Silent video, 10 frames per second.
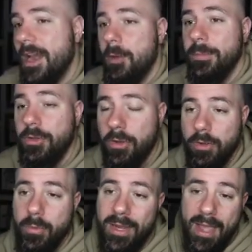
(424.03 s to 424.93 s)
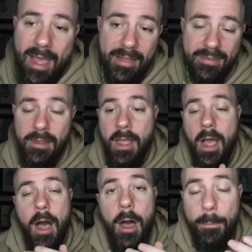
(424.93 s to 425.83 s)
I'll be cooking with gas.
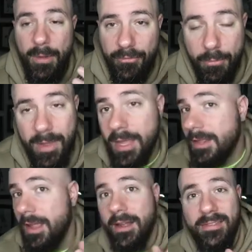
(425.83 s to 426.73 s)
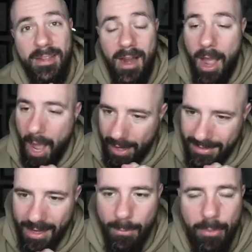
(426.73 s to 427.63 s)
Um, but for me, like I said, I, I
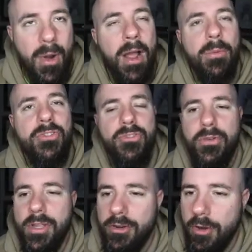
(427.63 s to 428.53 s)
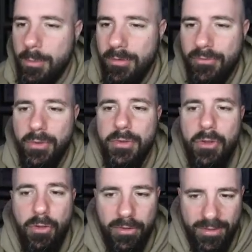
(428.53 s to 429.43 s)
think I'm gonna rock with Jeudy and Herbert for a
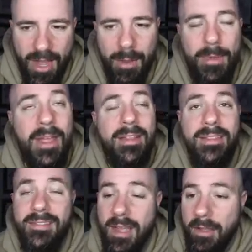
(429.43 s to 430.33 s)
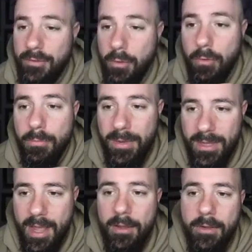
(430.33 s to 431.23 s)
long time. These guys are holding me
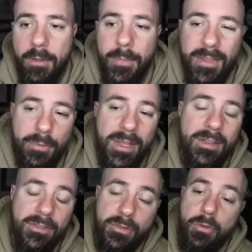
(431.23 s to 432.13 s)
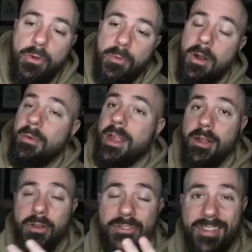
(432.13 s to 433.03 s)
down. Um, as we hit this corner route right
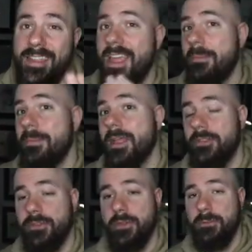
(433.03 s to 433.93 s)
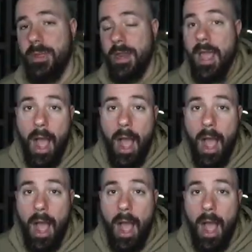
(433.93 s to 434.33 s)
here to that man, Jeudy, man.